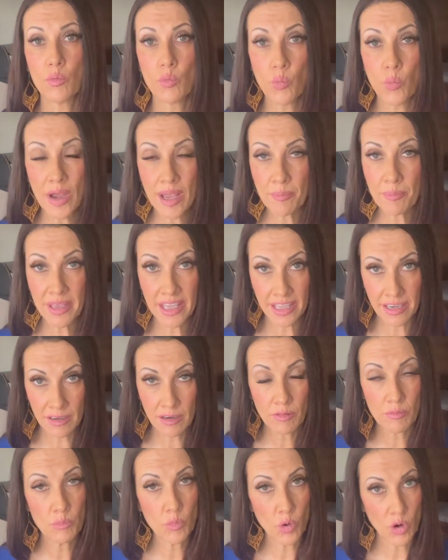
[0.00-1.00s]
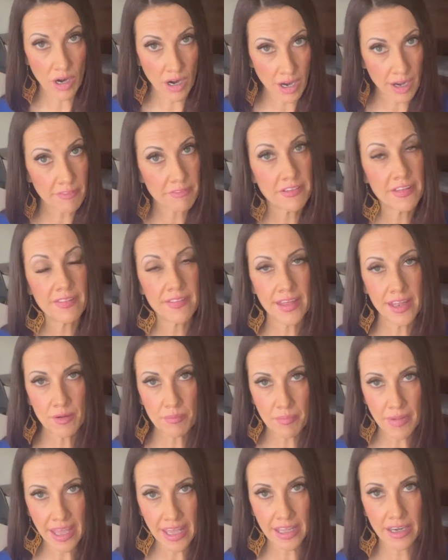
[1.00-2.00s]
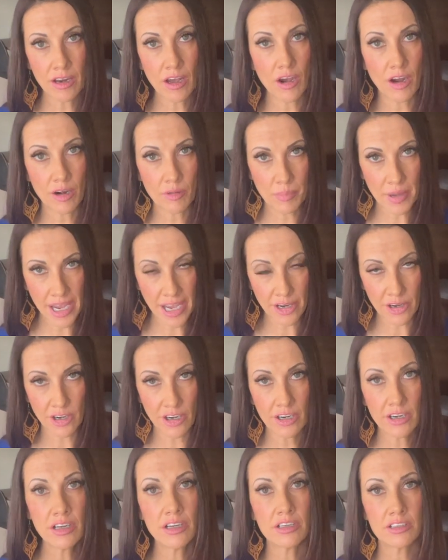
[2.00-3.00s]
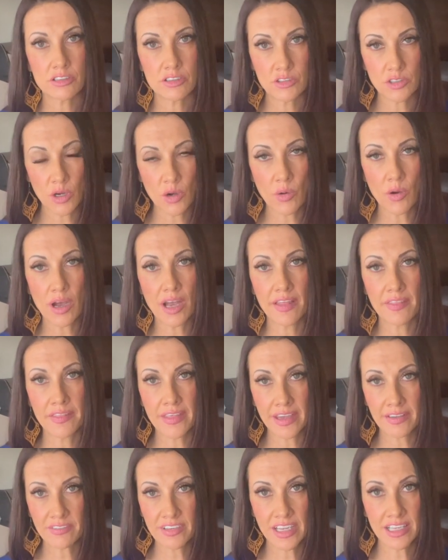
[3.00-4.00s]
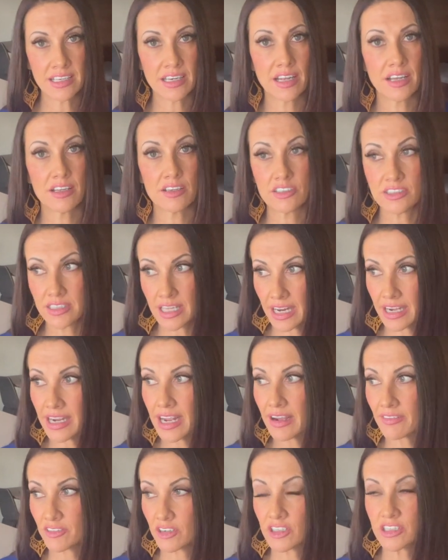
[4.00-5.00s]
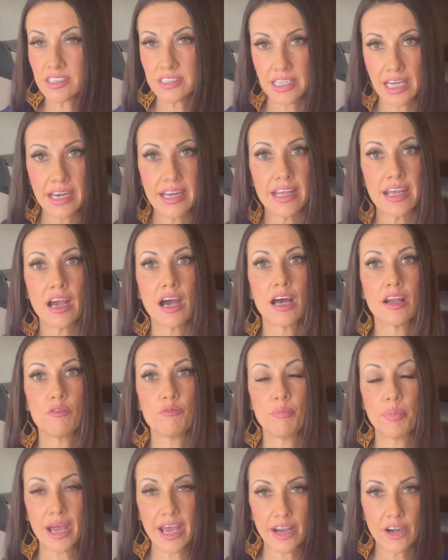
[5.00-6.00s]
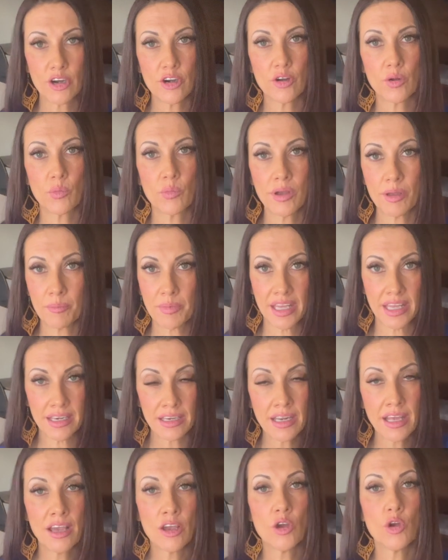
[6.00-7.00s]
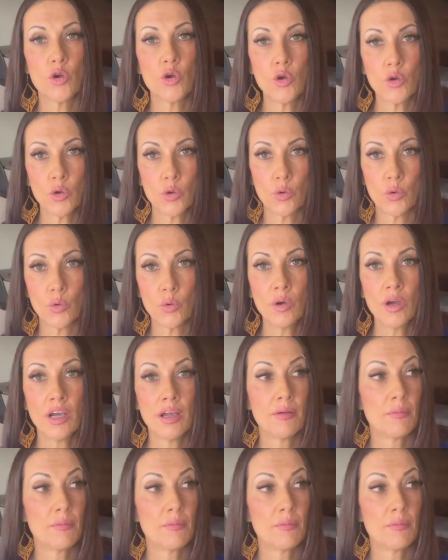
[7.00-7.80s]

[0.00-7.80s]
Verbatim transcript: women more often than men are battered. So they've done study after study on battered women who